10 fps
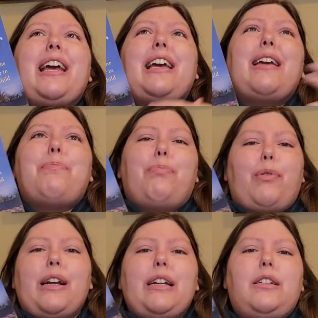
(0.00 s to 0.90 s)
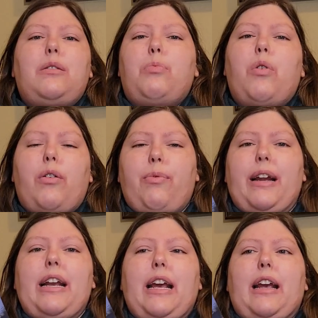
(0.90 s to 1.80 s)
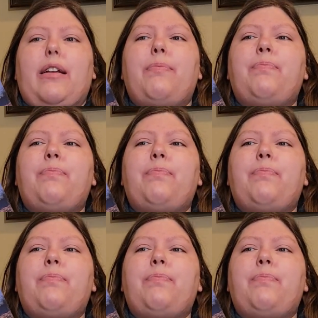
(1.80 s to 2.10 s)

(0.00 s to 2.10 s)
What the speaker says: it breeds more reading.